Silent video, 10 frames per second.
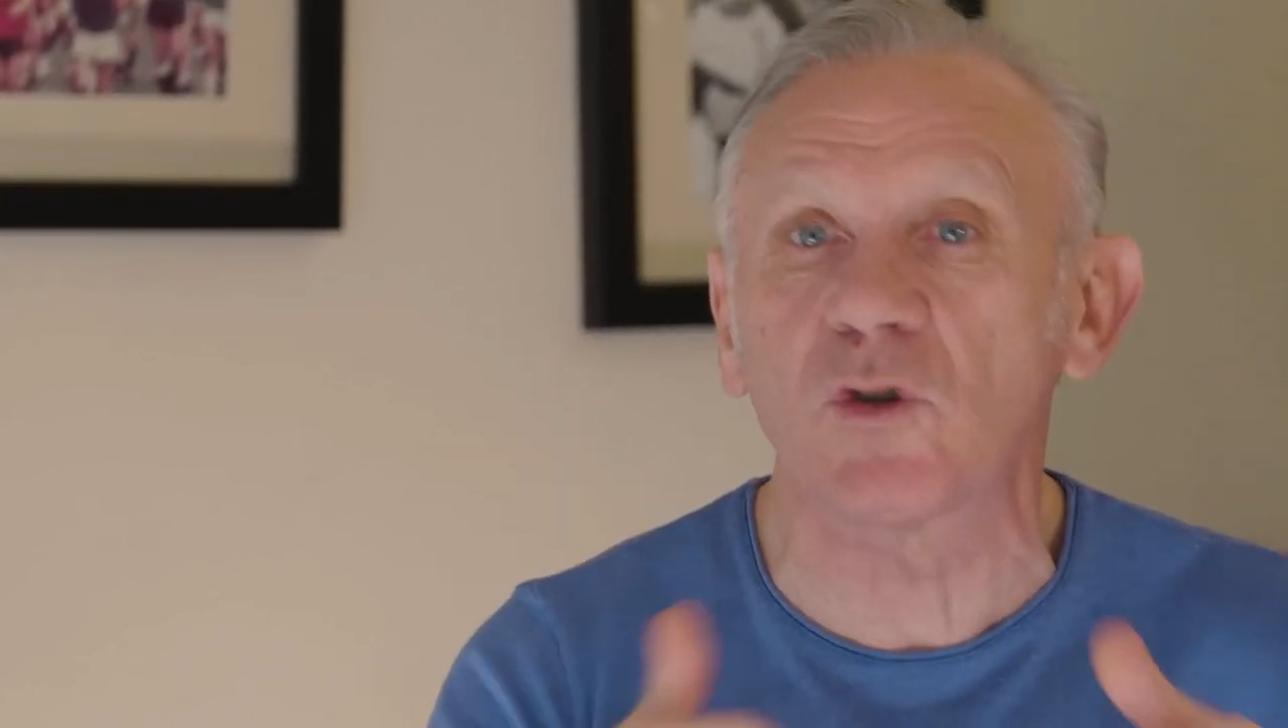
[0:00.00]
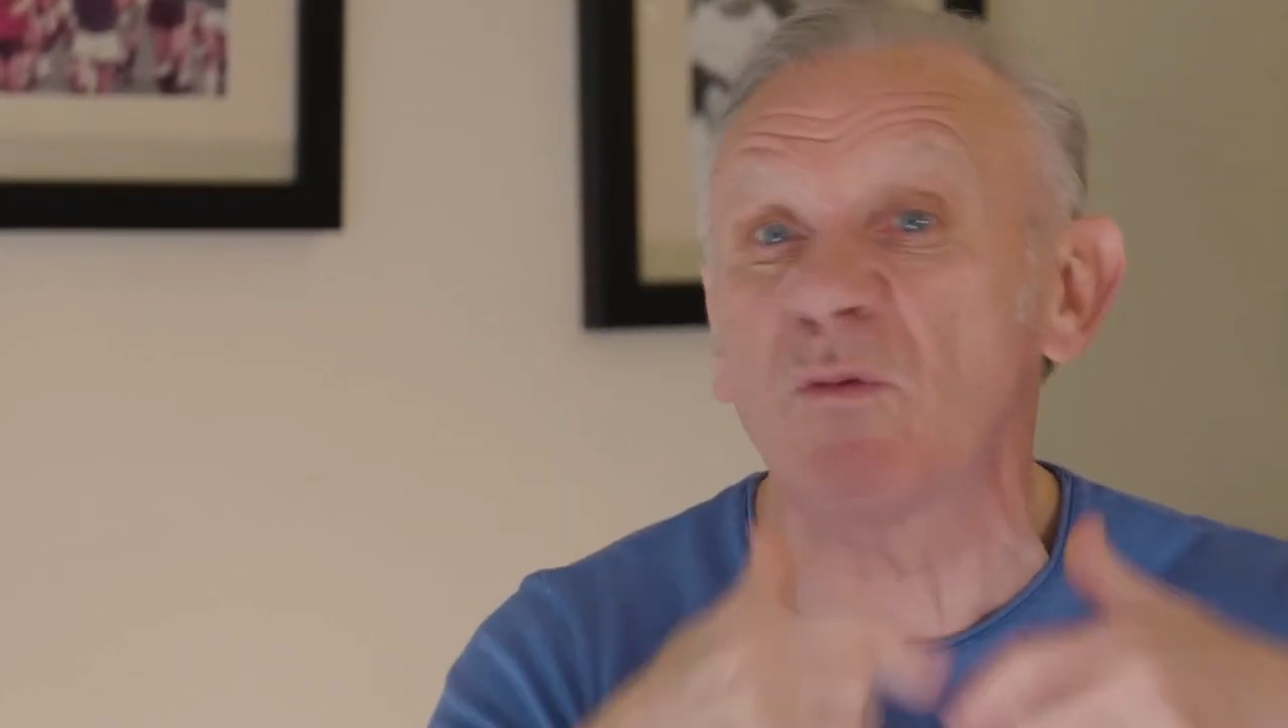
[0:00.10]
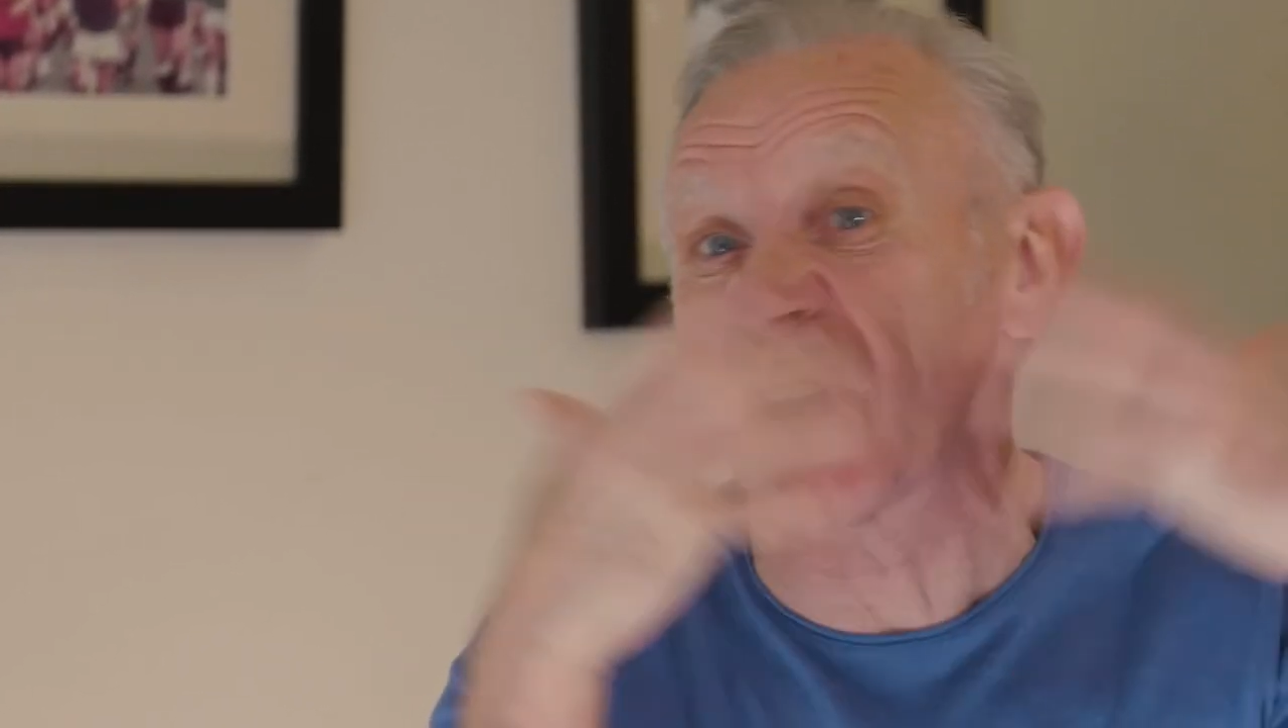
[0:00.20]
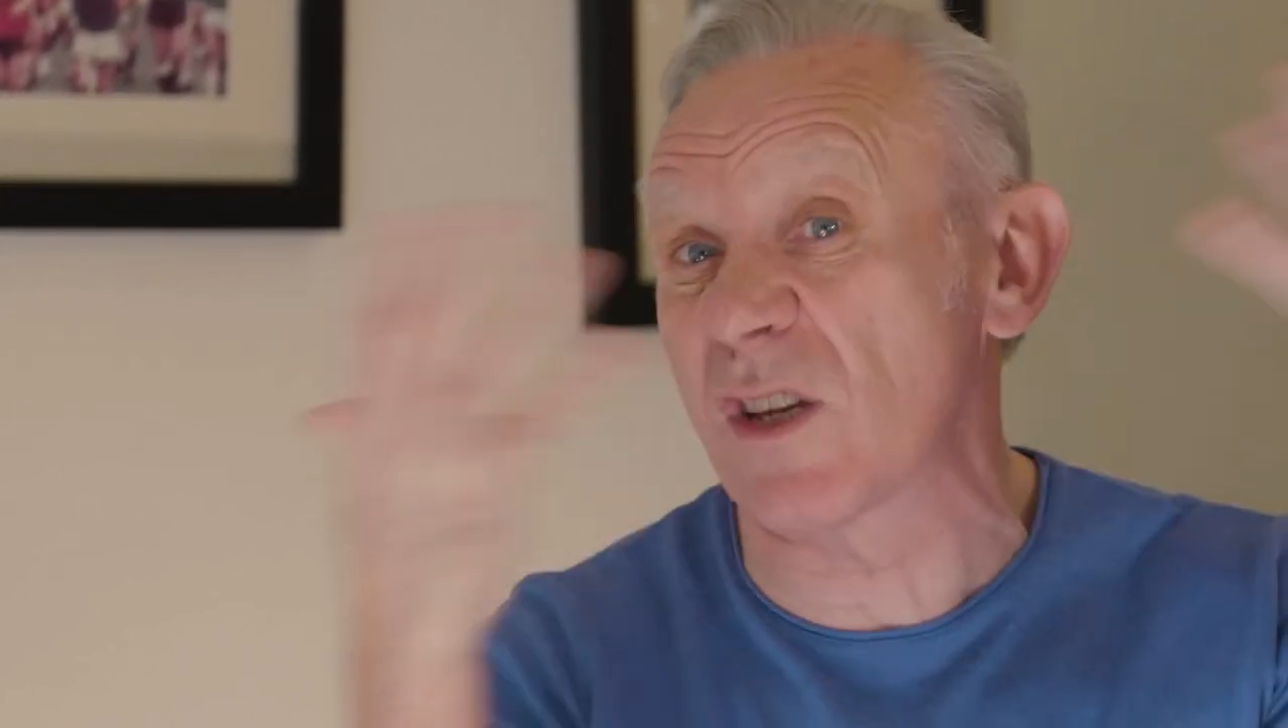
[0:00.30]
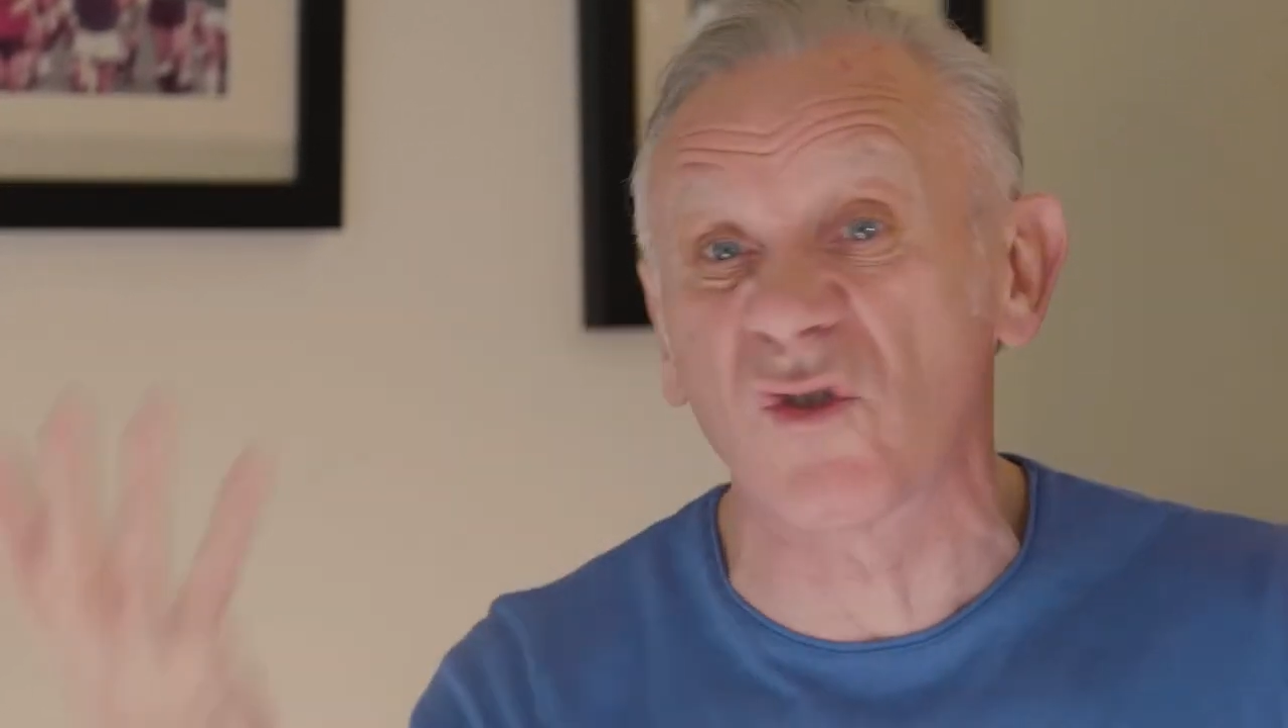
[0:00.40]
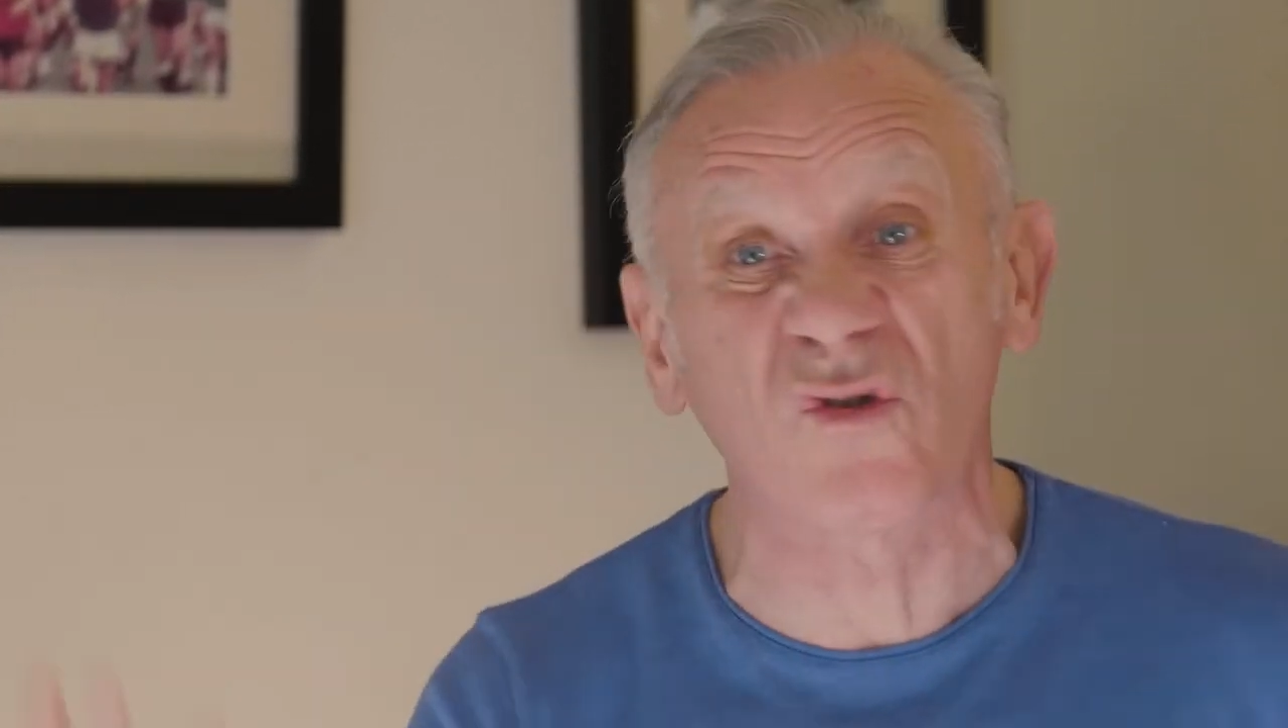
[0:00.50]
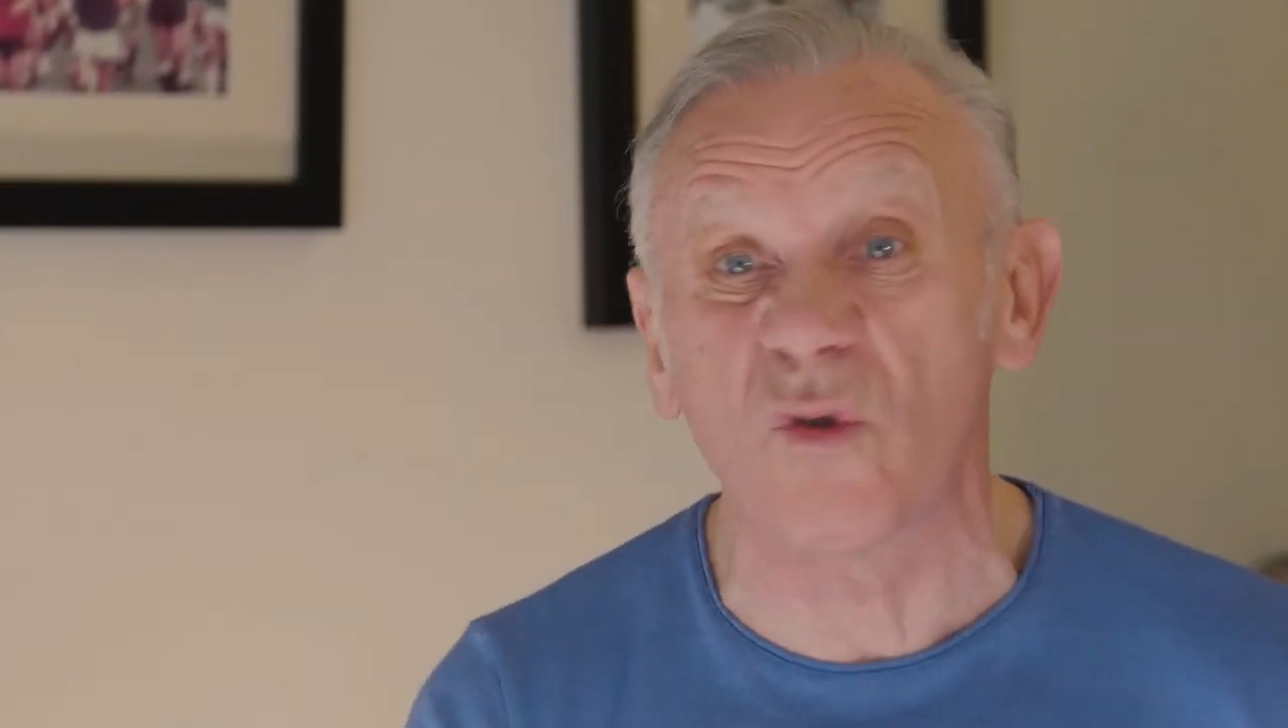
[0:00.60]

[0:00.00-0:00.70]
something that just